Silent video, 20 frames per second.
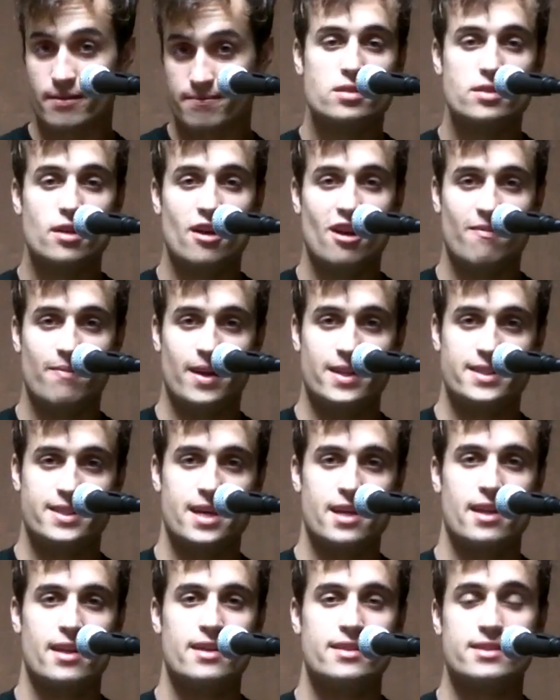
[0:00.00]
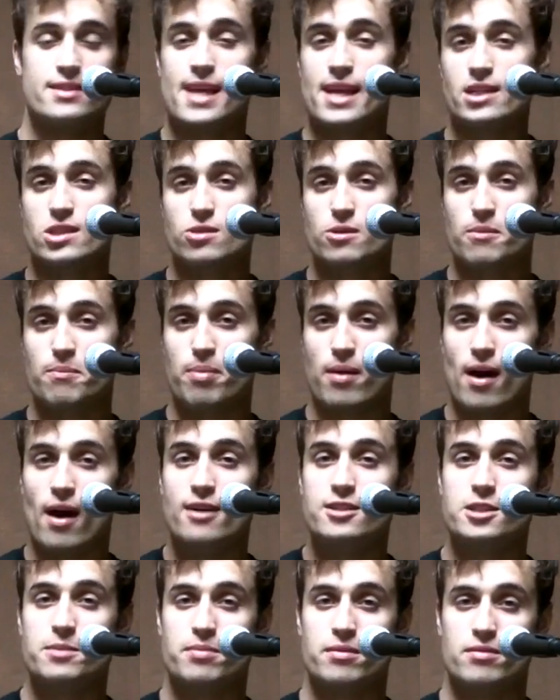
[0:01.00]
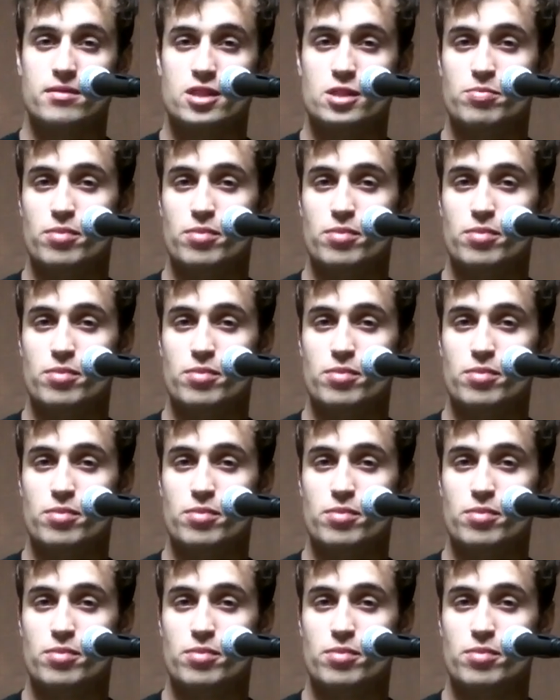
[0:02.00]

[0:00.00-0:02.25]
I'll start off by saying that it's next to impossible to